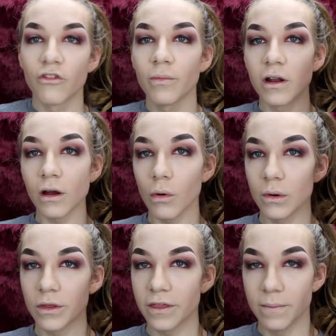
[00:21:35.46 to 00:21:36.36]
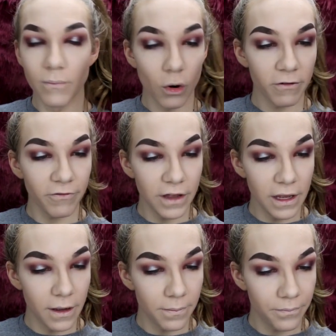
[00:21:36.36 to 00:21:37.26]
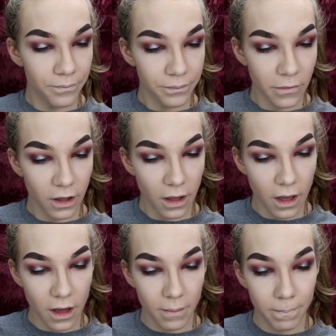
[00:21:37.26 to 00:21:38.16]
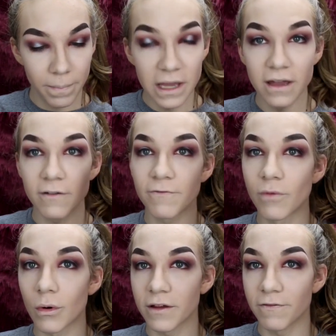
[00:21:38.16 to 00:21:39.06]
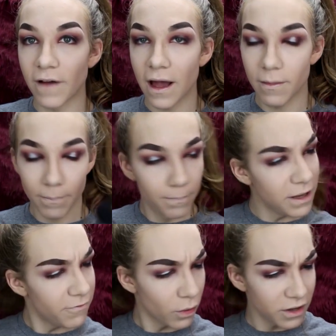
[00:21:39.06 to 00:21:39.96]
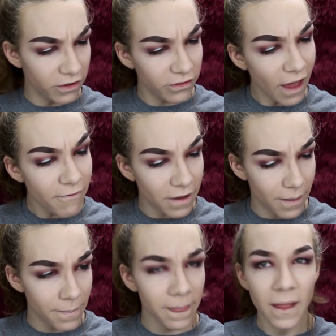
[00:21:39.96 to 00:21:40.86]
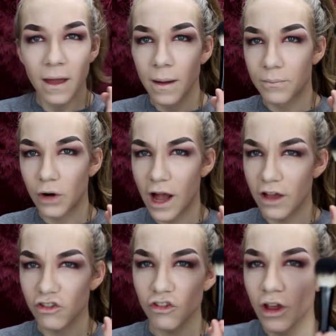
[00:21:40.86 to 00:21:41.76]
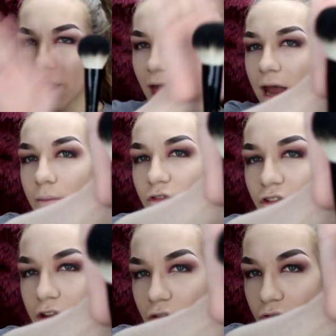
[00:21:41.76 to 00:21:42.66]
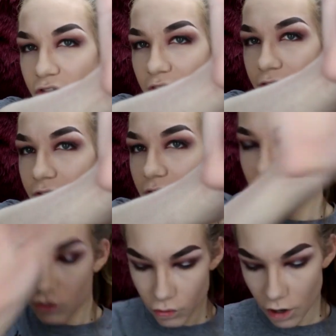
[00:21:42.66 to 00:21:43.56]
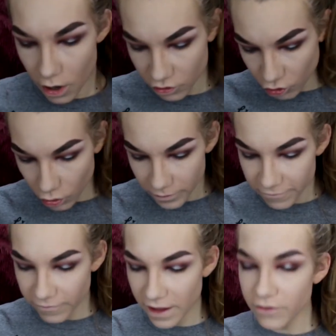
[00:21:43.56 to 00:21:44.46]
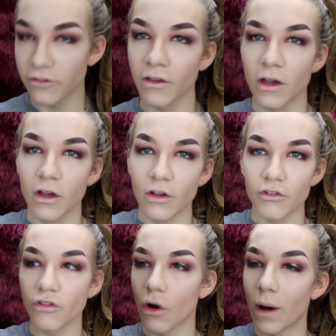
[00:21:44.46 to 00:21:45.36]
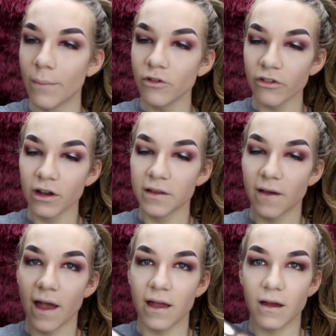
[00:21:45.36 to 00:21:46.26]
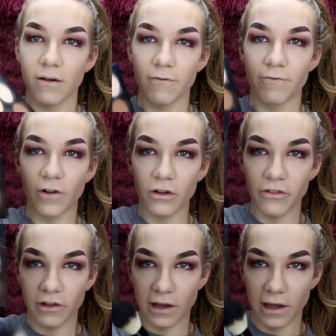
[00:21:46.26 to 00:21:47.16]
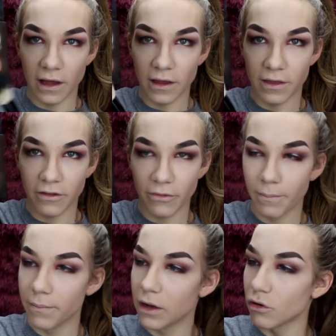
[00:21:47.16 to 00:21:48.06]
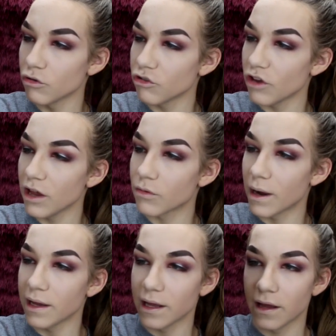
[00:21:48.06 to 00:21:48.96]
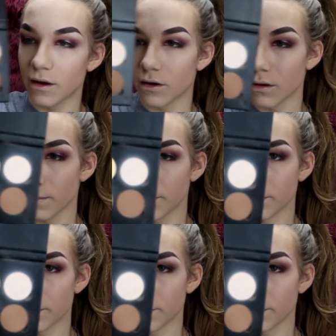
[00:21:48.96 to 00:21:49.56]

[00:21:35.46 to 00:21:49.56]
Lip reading: So I'm gonna go in with the Morphe B47 brush. And I'm just gonna use this to contour my face. So I'm just gonna take, firstly, this middle shade right here.